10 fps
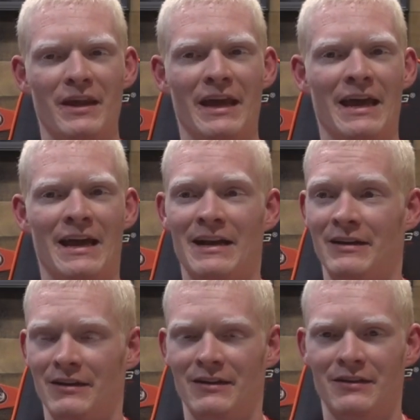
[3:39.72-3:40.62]

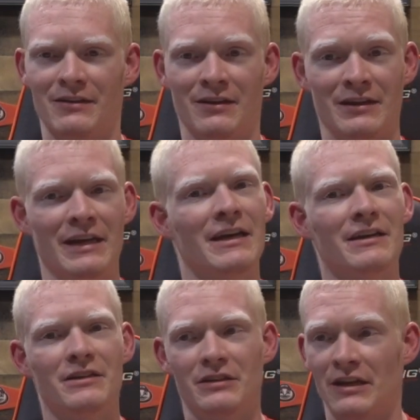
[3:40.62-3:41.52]
And
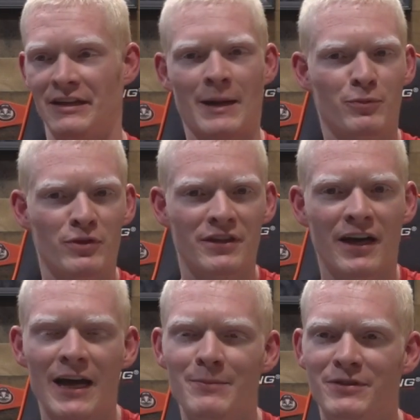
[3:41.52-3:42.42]
again, adapt with the
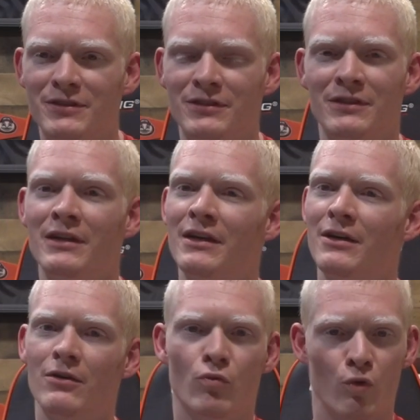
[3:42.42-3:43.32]
times.
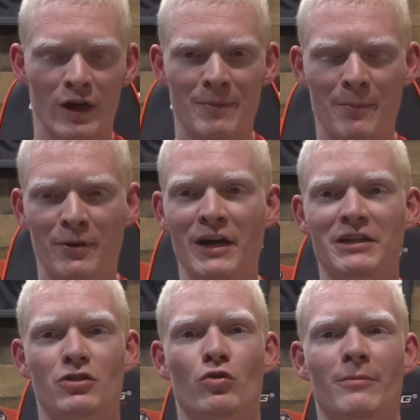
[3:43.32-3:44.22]
Worry about
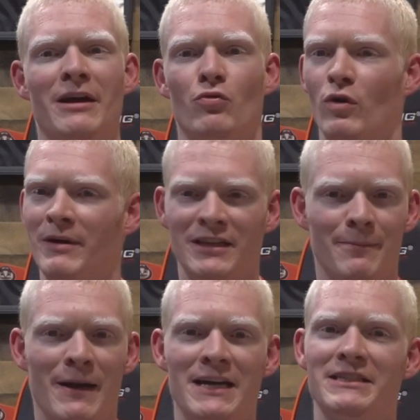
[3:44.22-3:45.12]
protecting your quarterback. Worry about
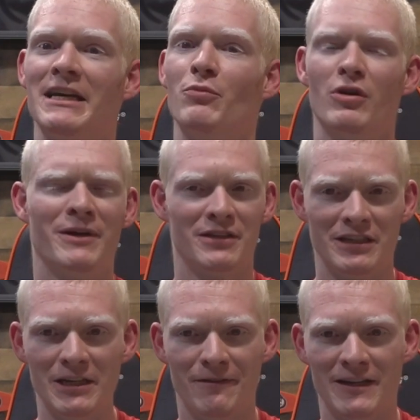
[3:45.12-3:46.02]
that passing game. Worry about the
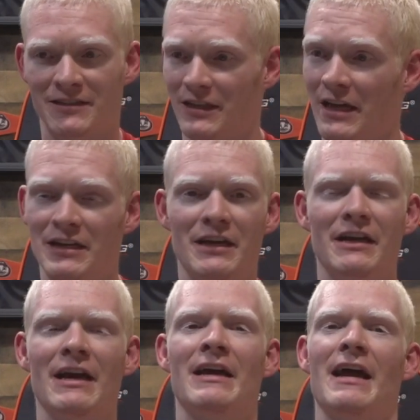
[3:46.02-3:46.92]
defense and
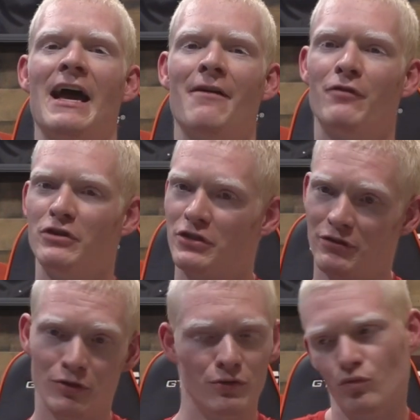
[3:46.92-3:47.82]
get an average
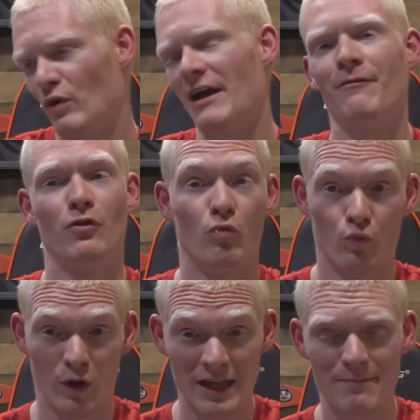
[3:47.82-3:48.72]
to whatever
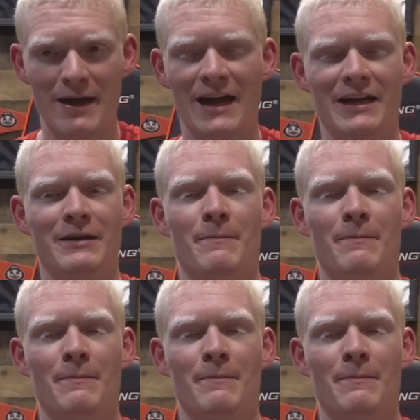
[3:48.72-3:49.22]
running back.